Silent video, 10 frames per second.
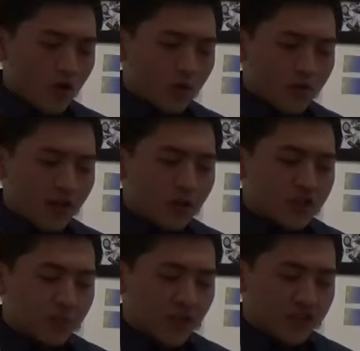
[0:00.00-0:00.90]
Her brother was
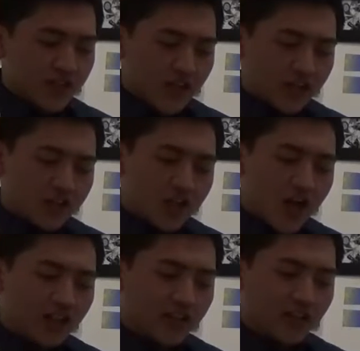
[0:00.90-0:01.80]
pinching out the
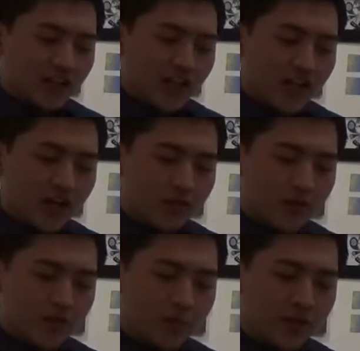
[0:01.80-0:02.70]
chocolate eclair
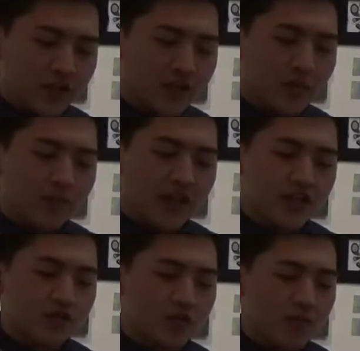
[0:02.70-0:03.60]
from the pink
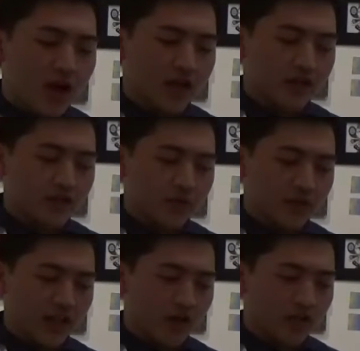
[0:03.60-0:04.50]
pastry box when
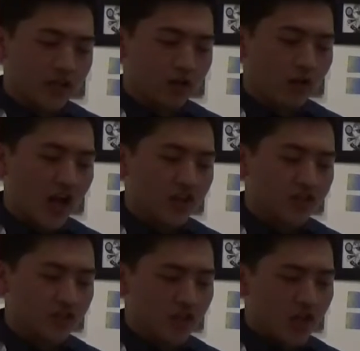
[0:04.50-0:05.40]
they heard the
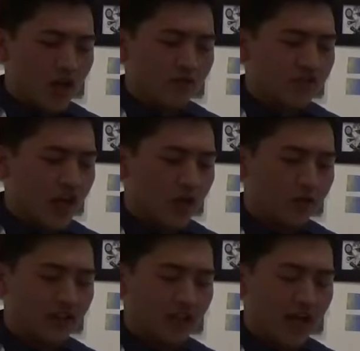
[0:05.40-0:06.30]
crash of
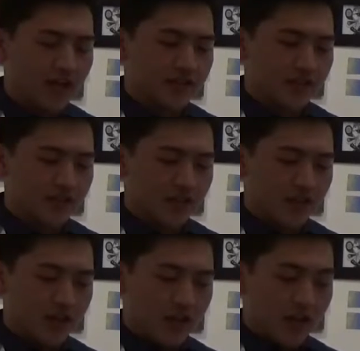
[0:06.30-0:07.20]
shattering glass.
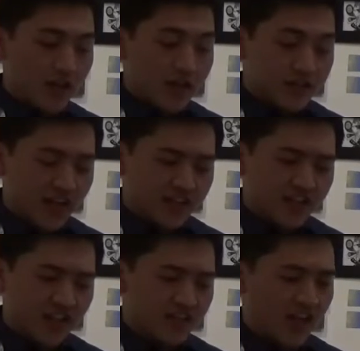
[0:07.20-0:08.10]

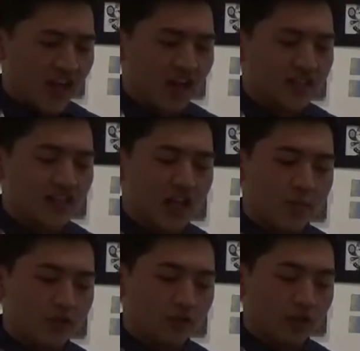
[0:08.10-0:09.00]
Sansan's hand
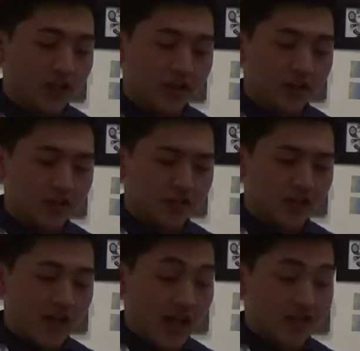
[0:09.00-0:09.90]
slapped over her ears
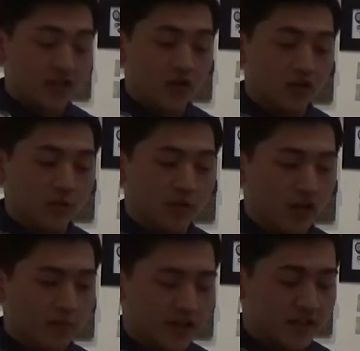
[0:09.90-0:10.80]
as though
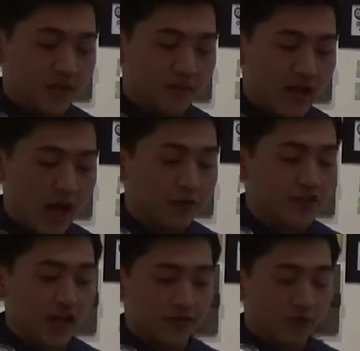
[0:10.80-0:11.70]
compelled by some
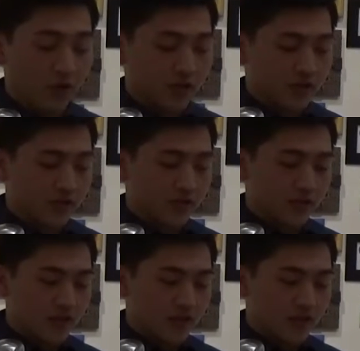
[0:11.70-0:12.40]
outside force.